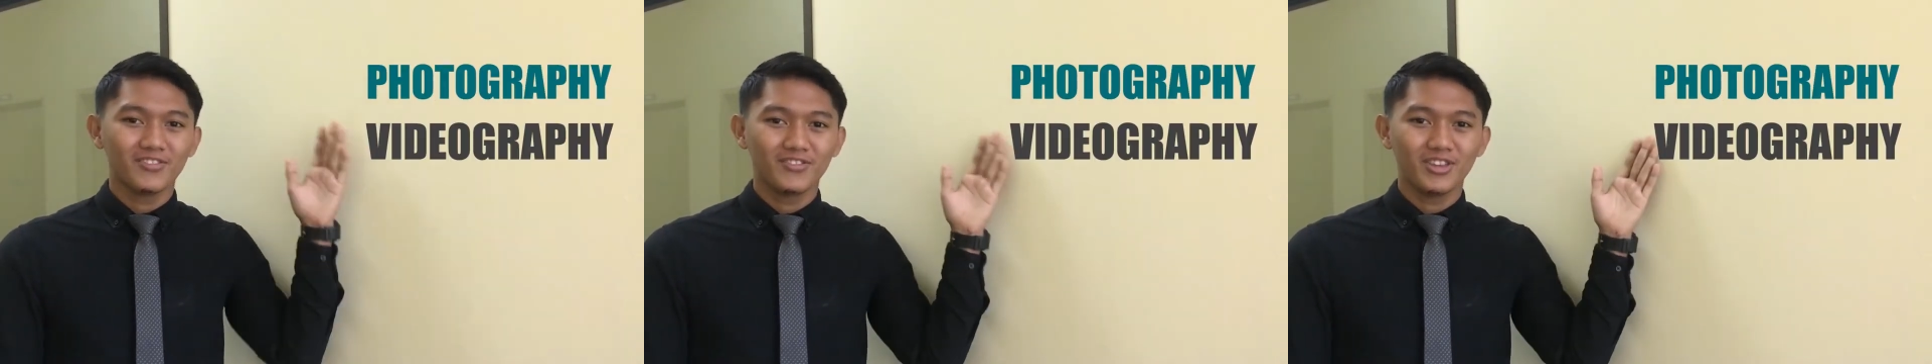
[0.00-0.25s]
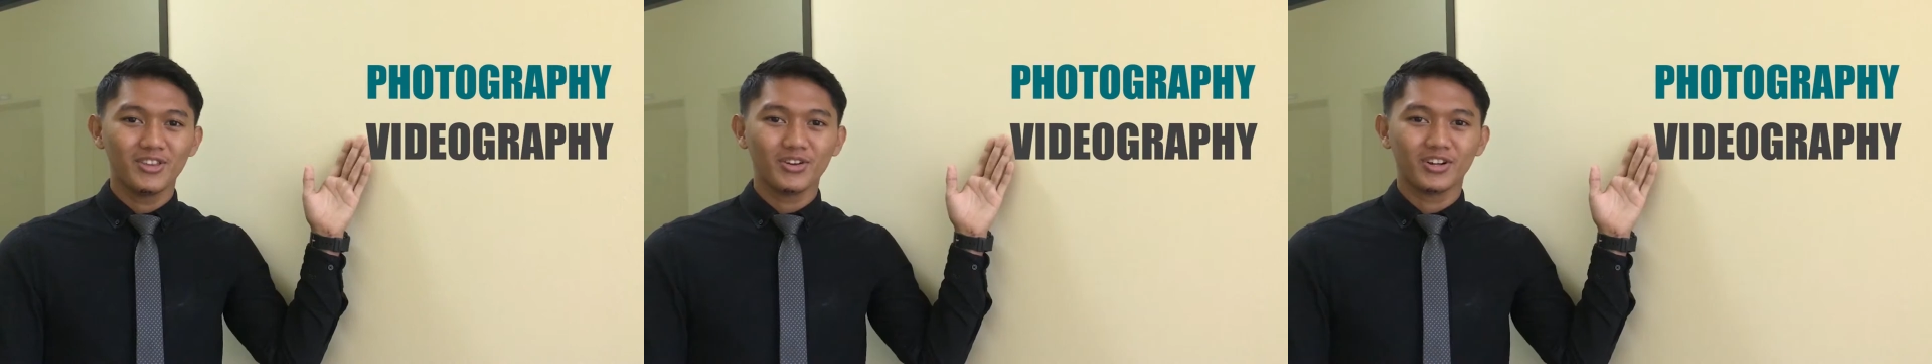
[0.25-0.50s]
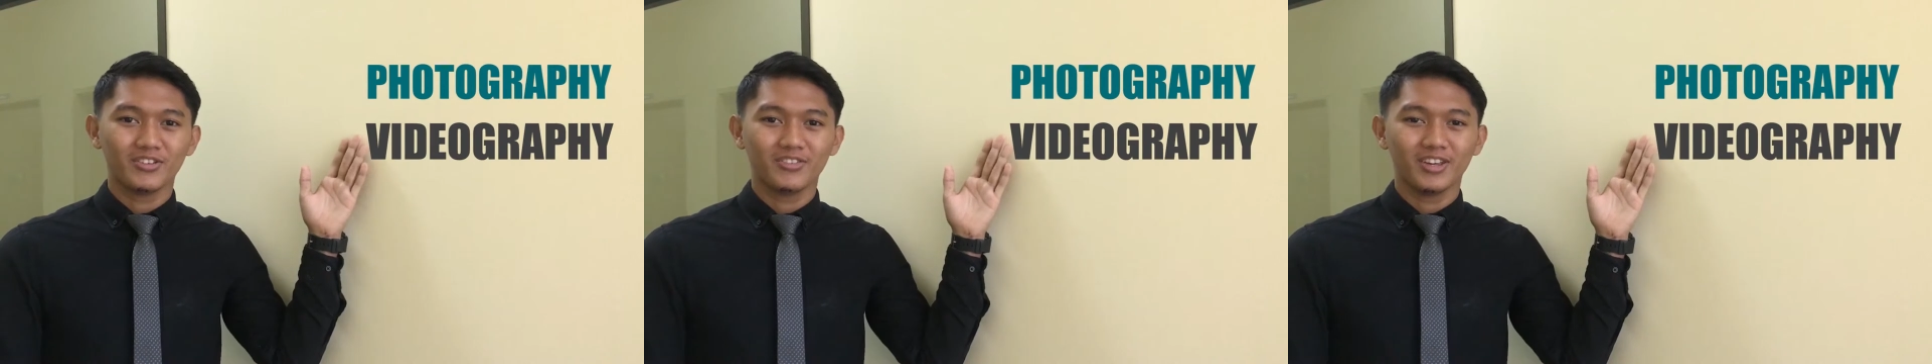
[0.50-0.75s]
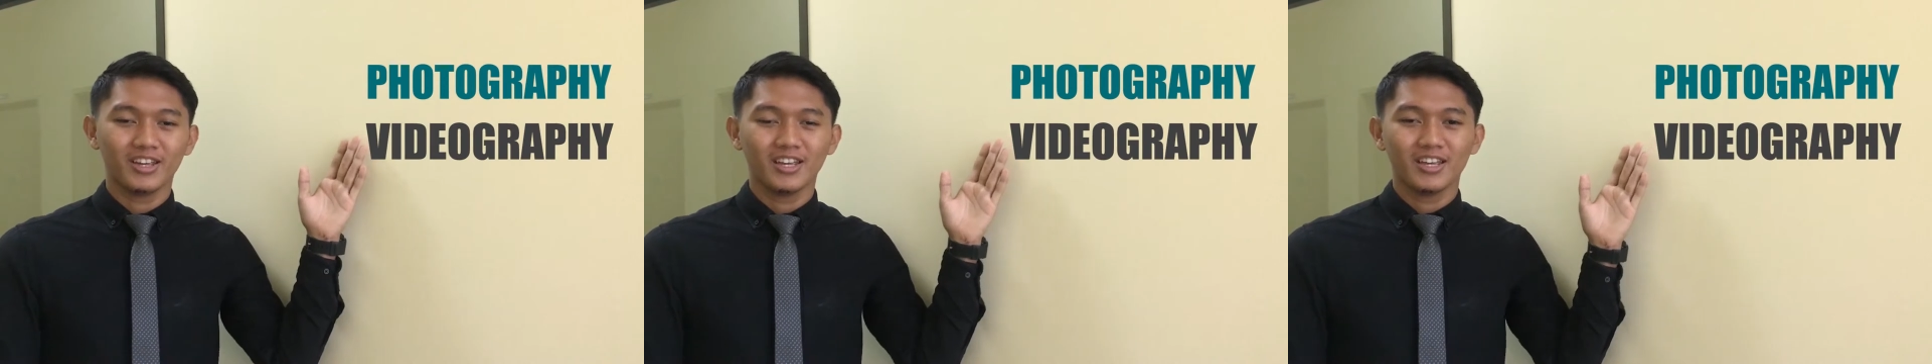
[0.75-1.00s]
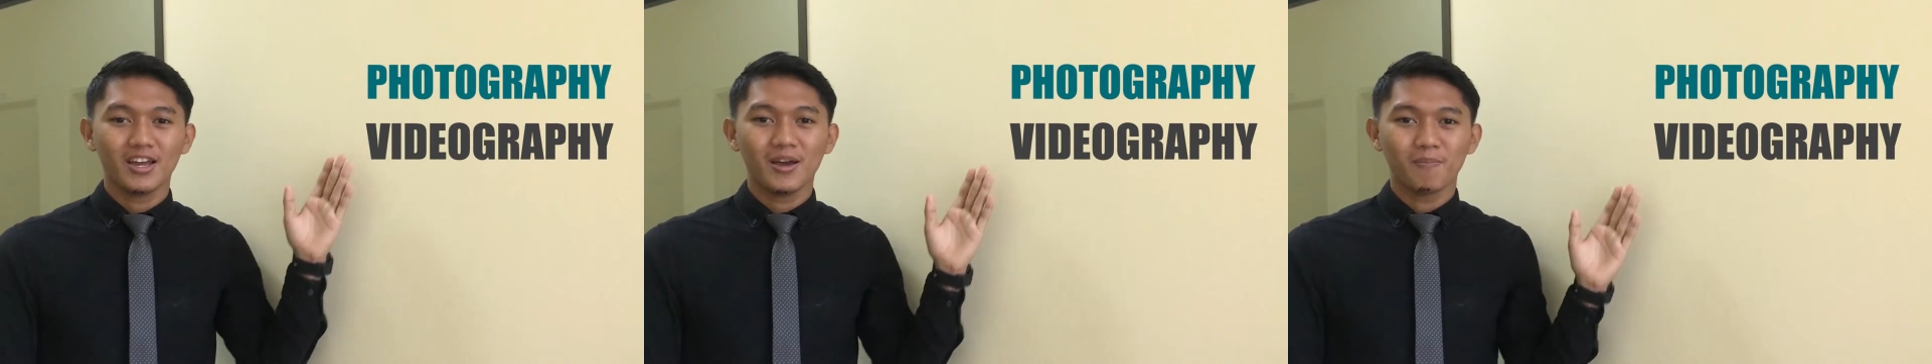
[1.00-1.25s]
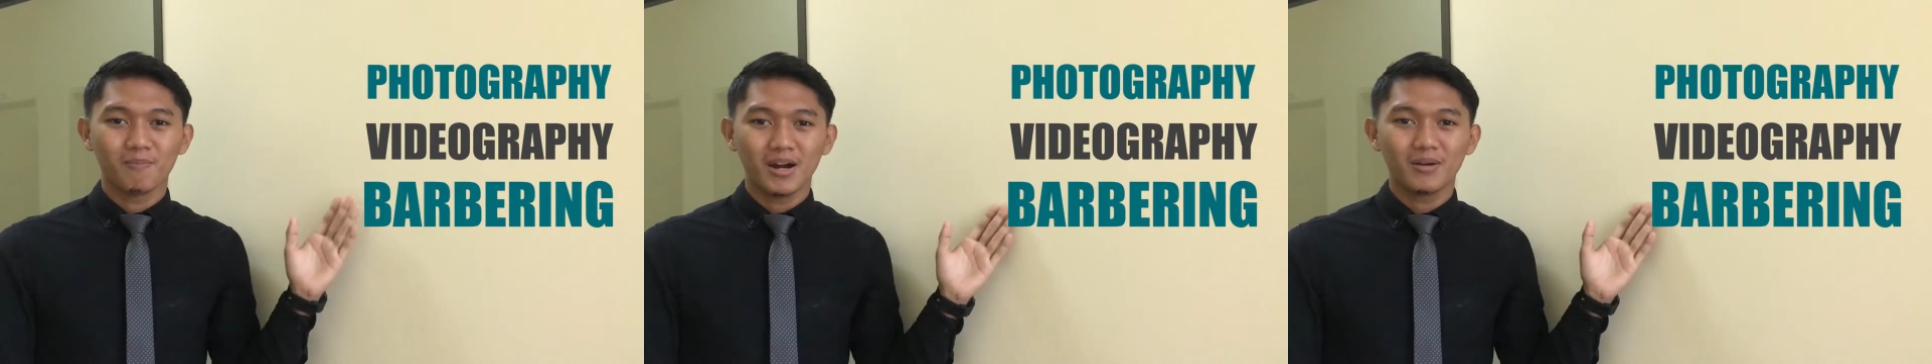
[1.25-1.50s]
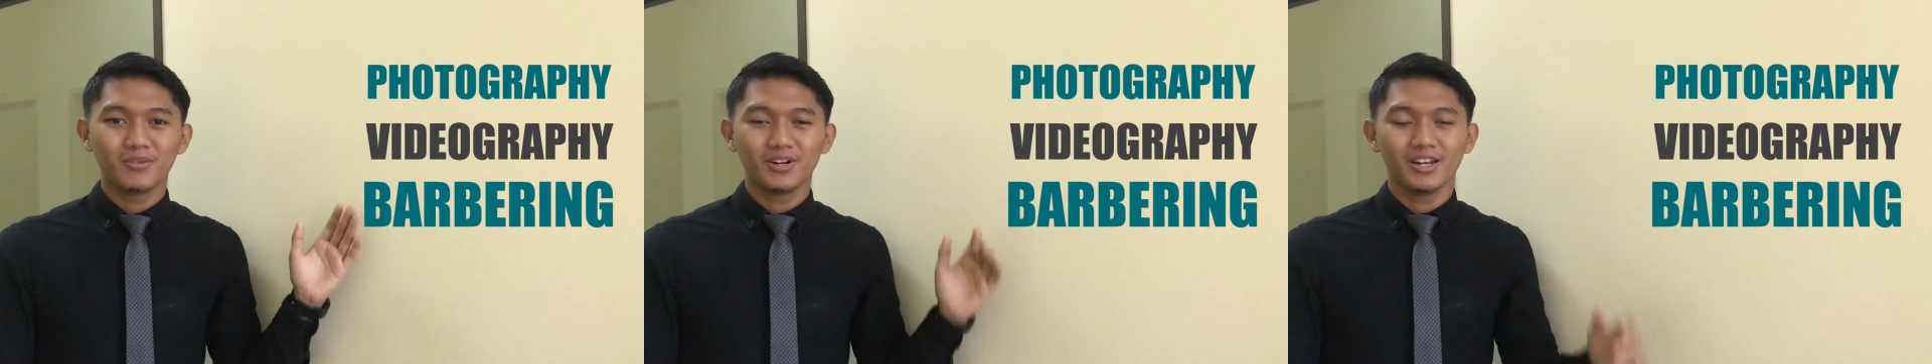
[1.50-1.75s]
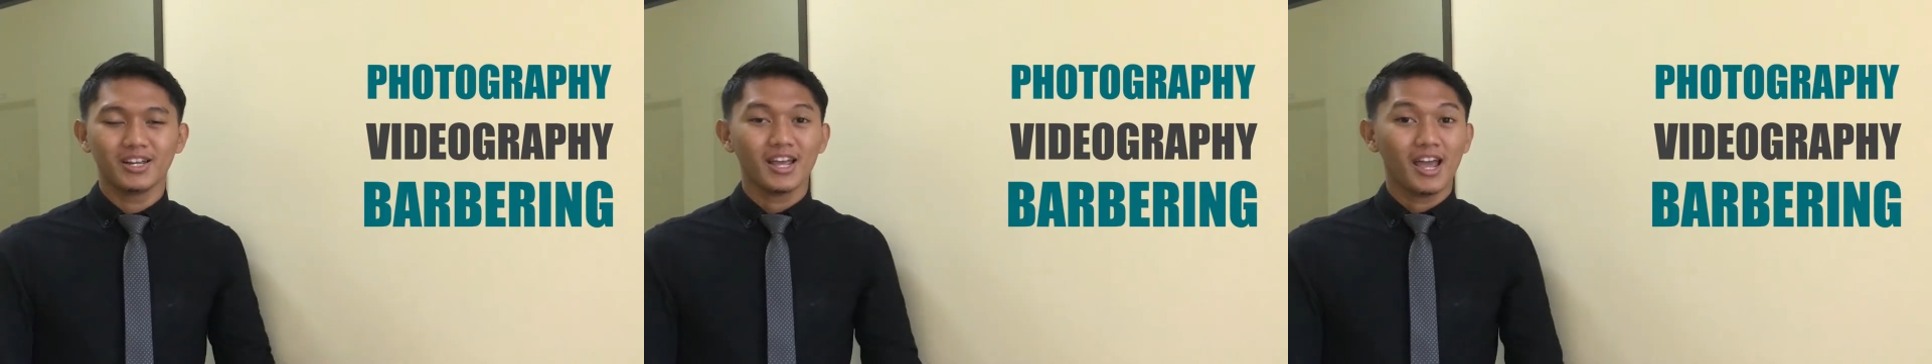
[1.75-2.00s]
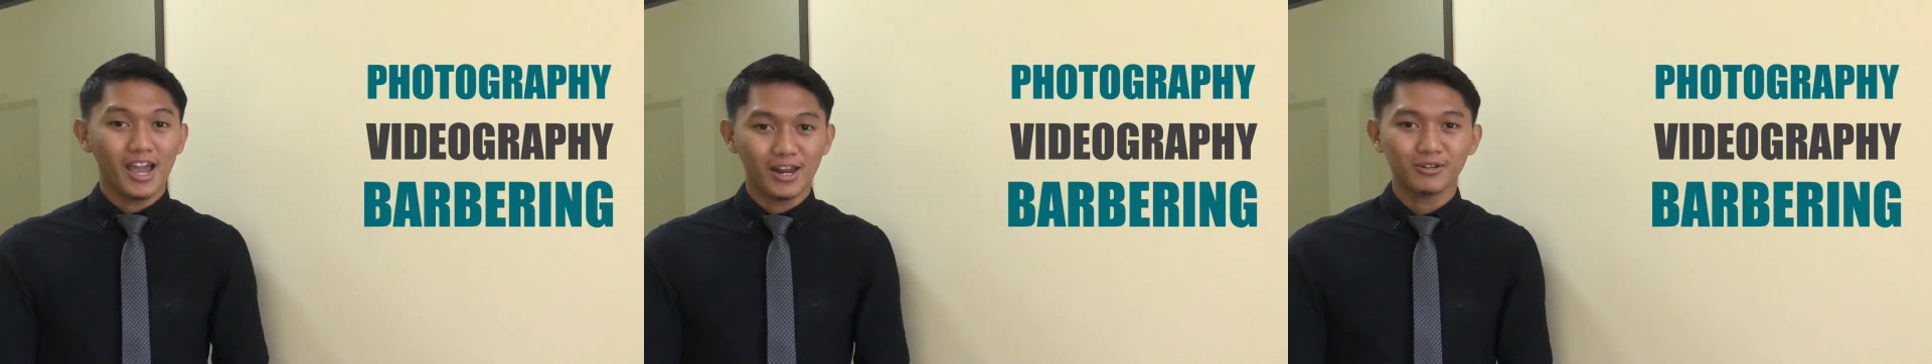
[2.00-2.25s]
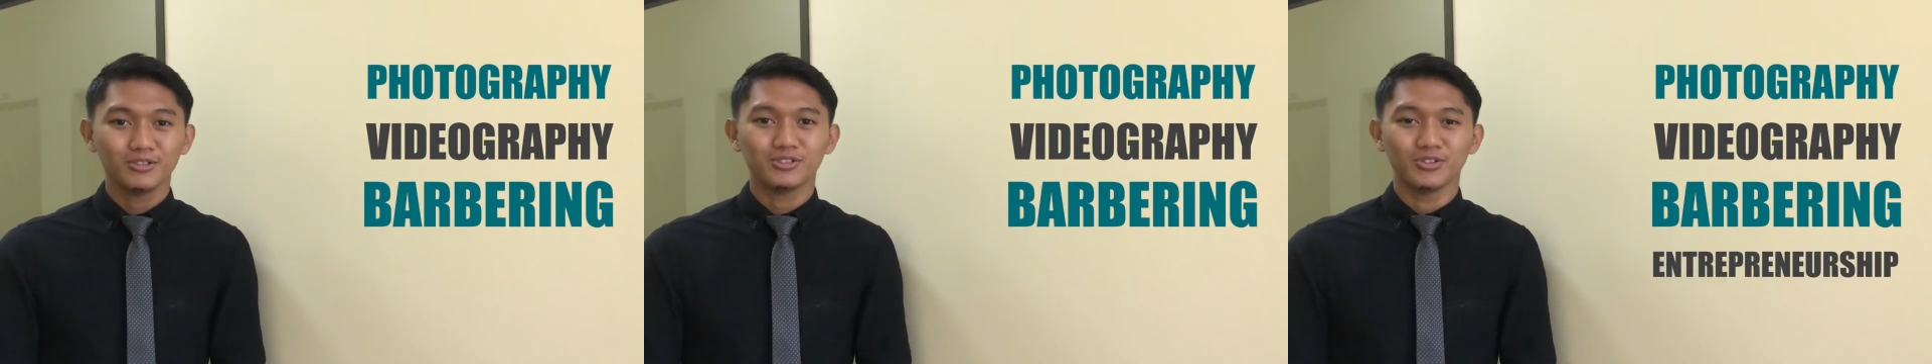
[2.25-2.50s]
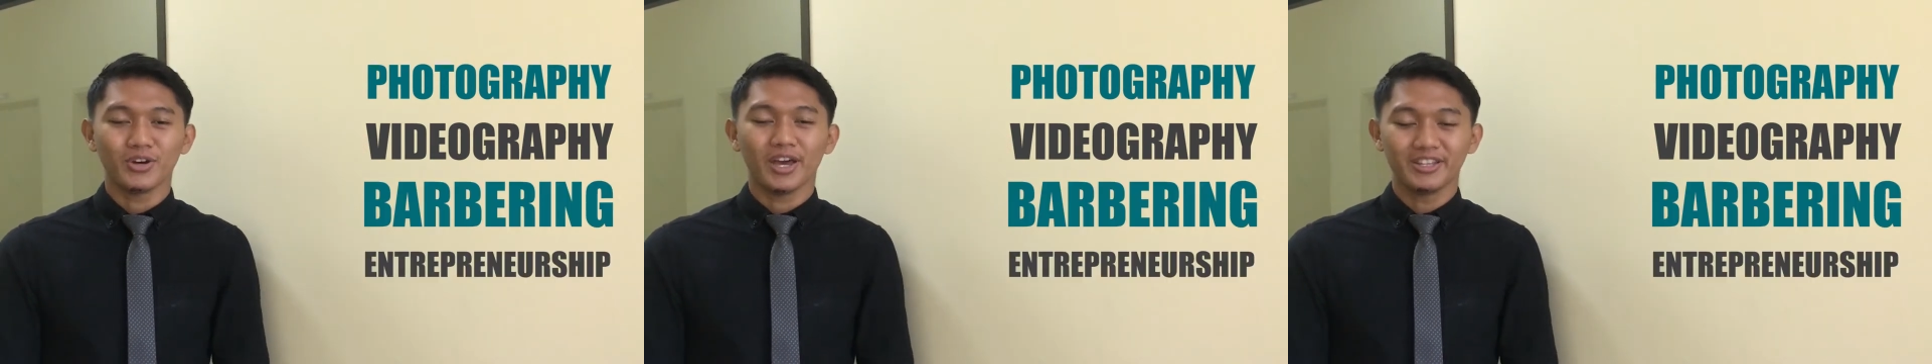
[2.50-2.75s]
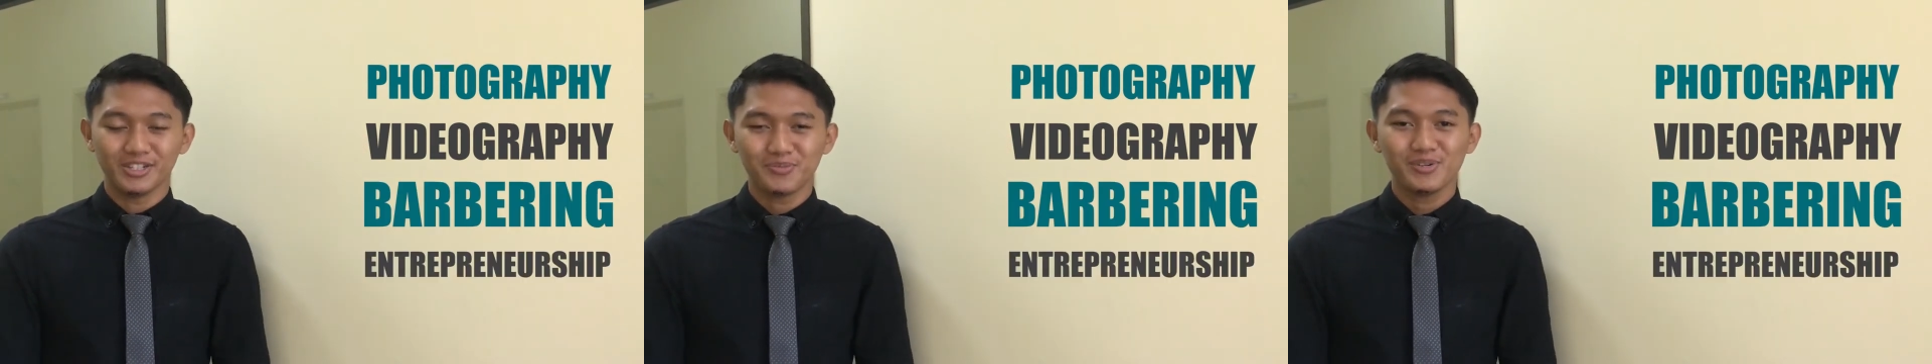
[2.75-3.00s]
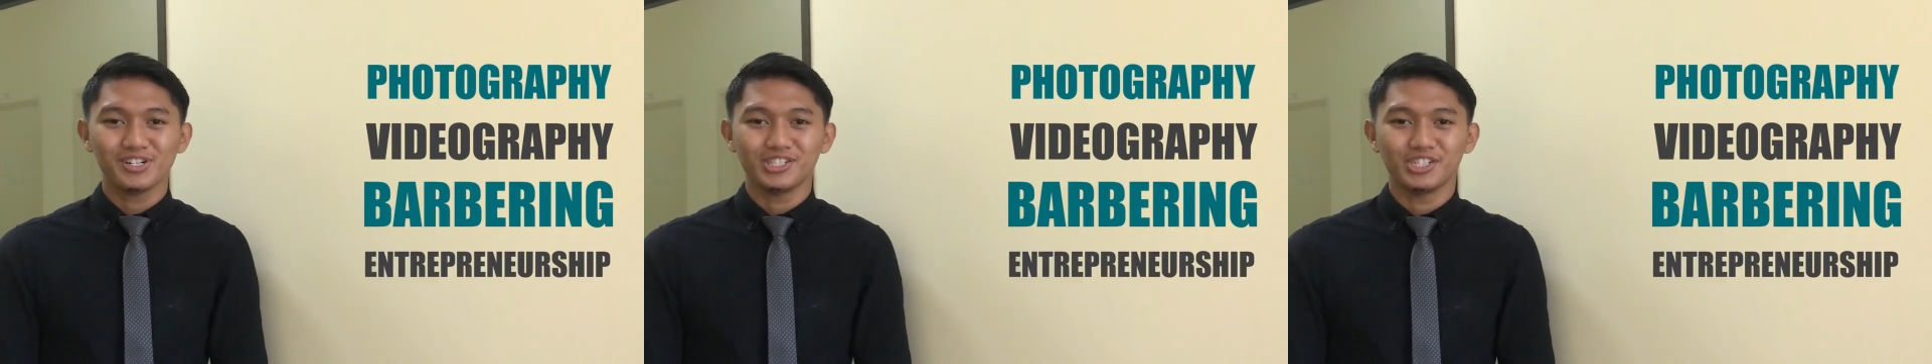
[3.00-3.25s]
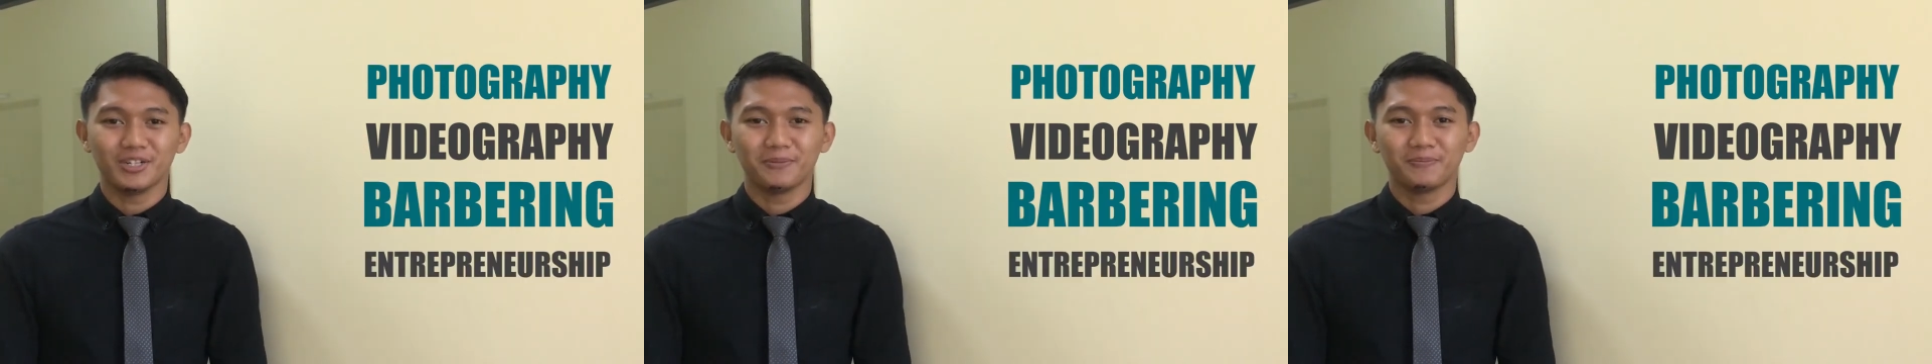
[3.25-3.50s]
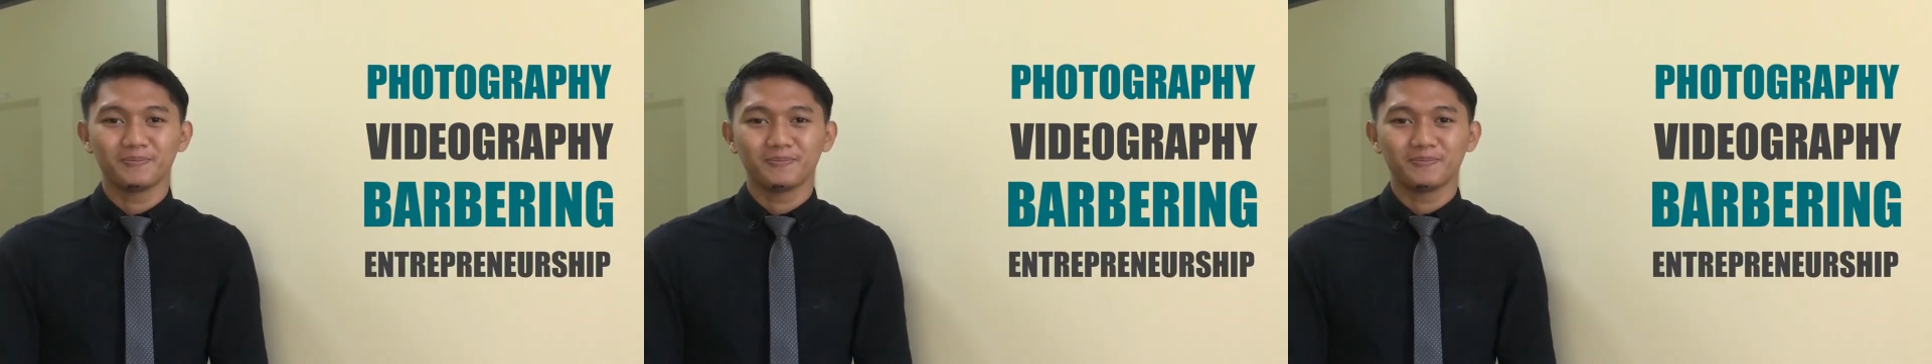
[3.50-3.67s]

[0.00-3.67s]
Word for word: videography, barbering, and also entrepreneurship.